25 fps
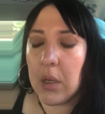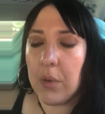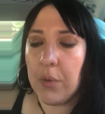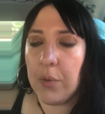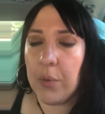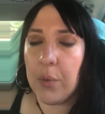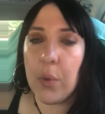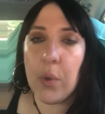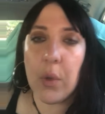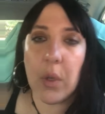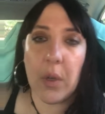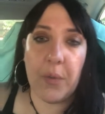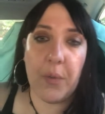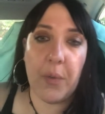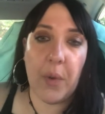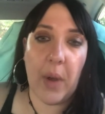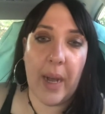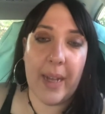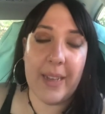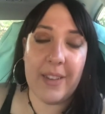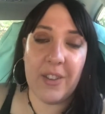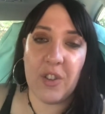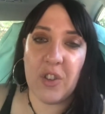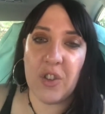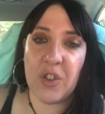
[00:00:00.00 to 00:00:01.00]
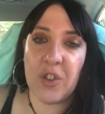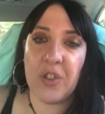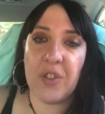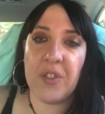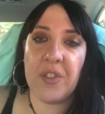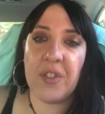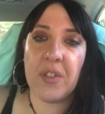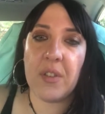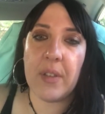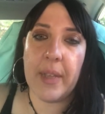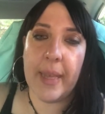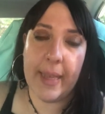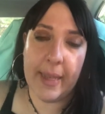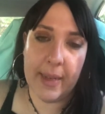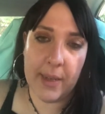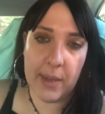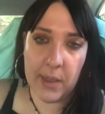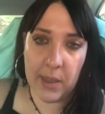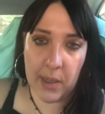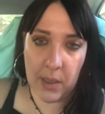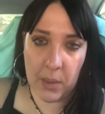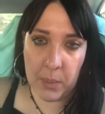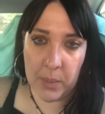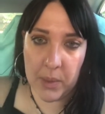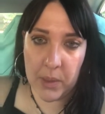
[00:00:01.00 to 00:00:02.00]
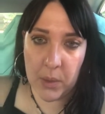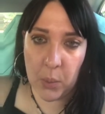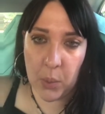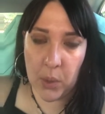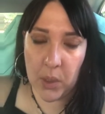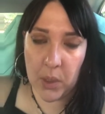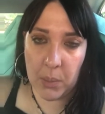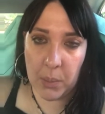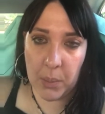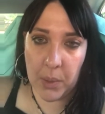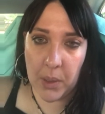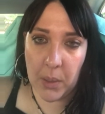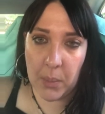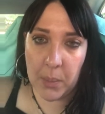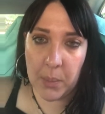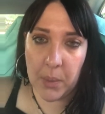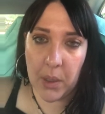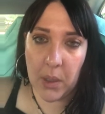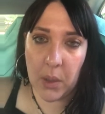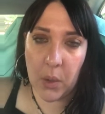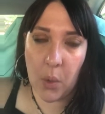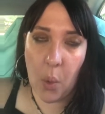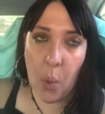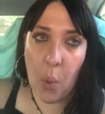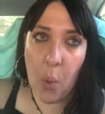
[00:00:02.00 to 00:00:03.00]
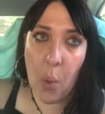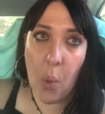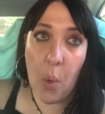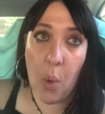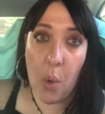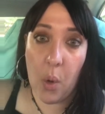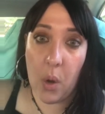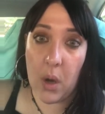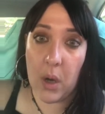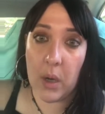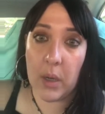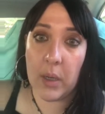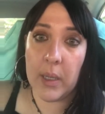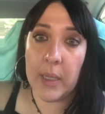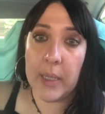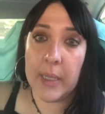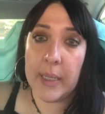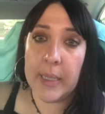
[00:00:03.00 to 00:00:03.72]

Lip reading: full of understanding between people, or